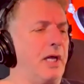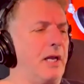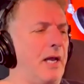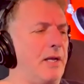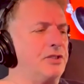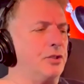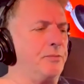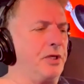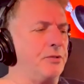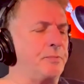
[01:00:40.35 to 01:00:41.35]
I, I
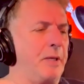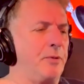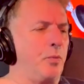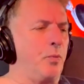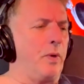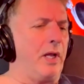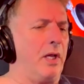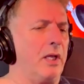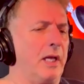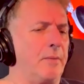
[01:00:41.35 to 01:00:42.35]
assumed he was probably
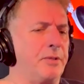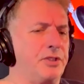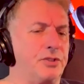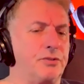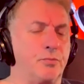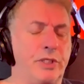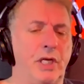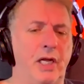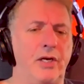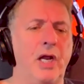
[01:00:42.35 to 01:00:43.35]
well, uh, but just
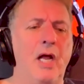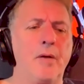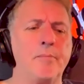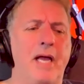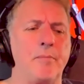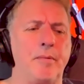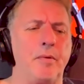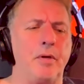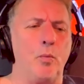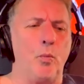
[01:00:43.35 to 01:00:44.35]
retired. My
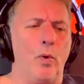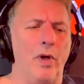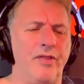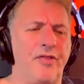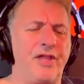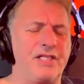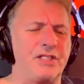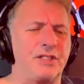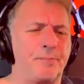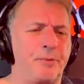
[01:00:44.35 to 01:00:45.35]
one of the things that
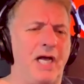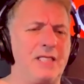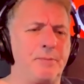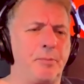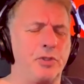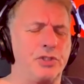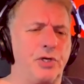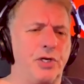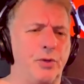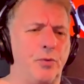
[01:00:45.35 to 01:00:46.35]
surprised me about
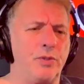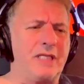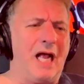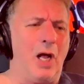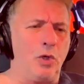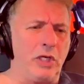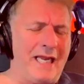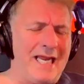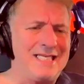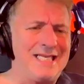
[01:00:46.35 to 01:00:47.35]
Jerry though was how
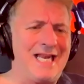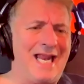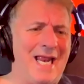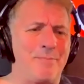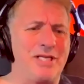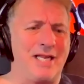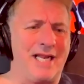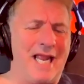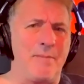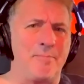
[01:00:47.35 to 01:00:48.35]
late he came to the
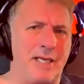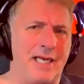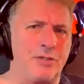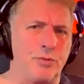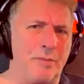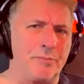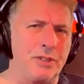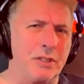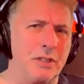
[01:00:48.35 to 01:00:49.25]
game playing drums.